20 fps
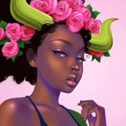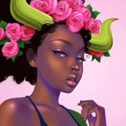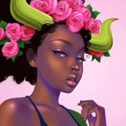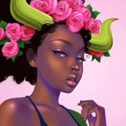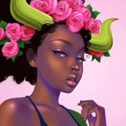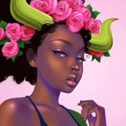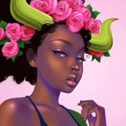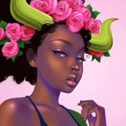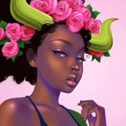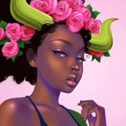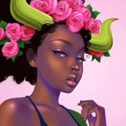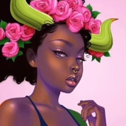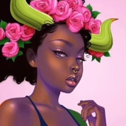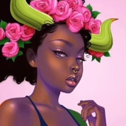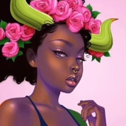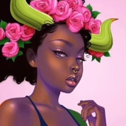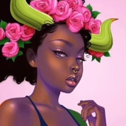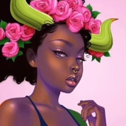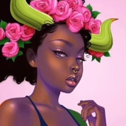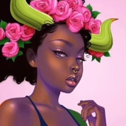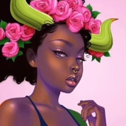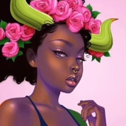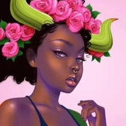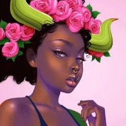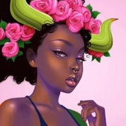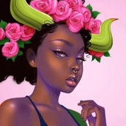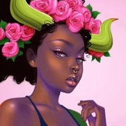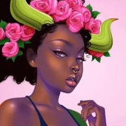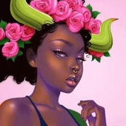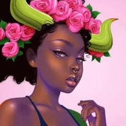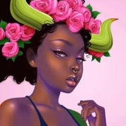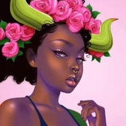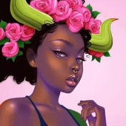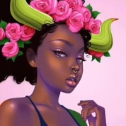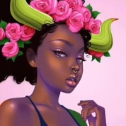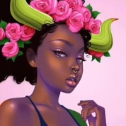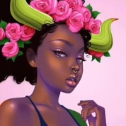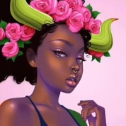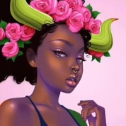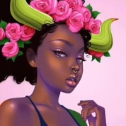
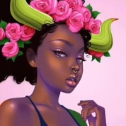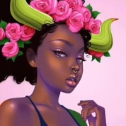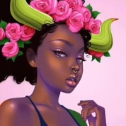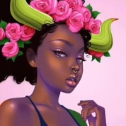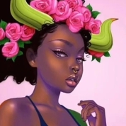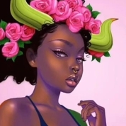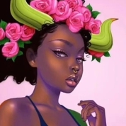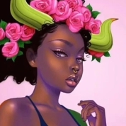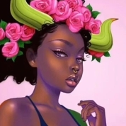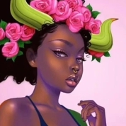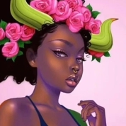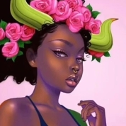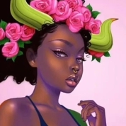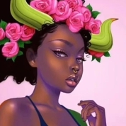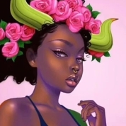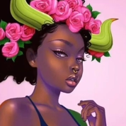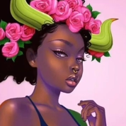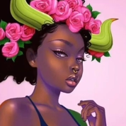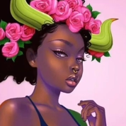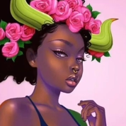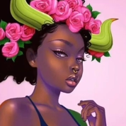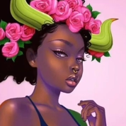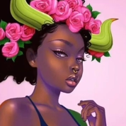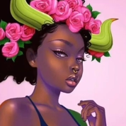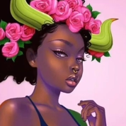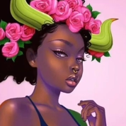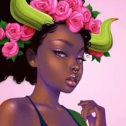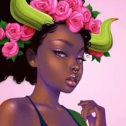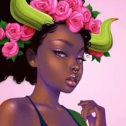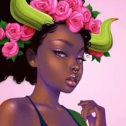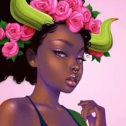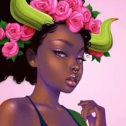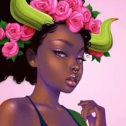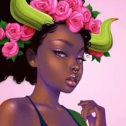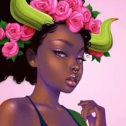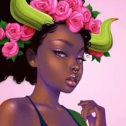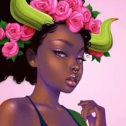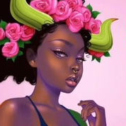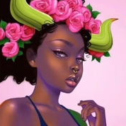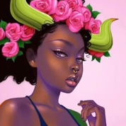
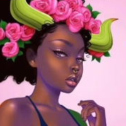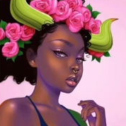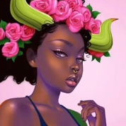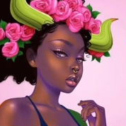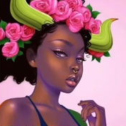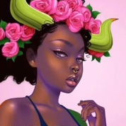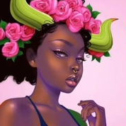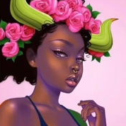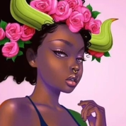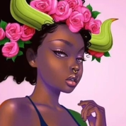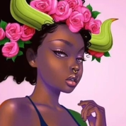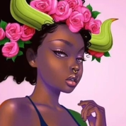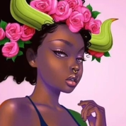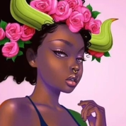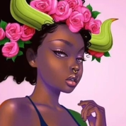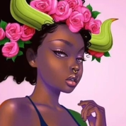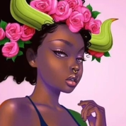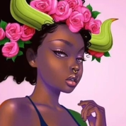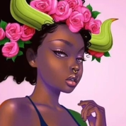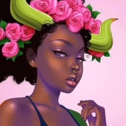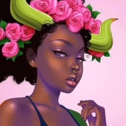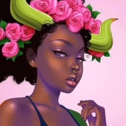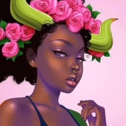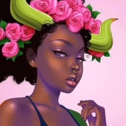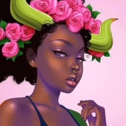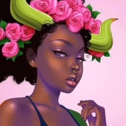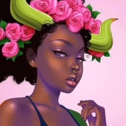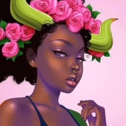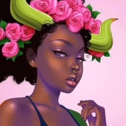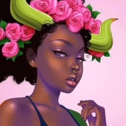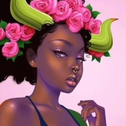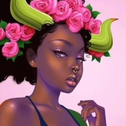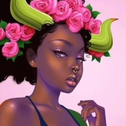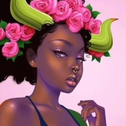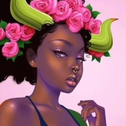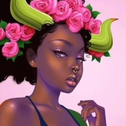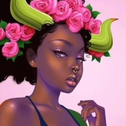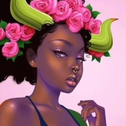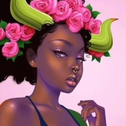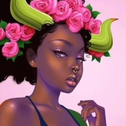
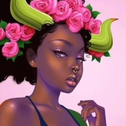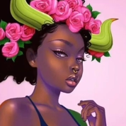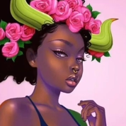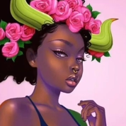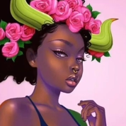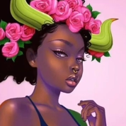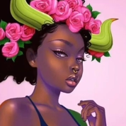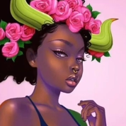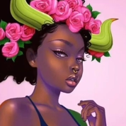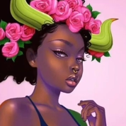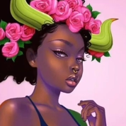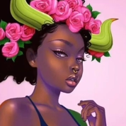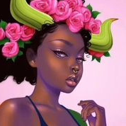The face doesn't move, so there is nothing to read.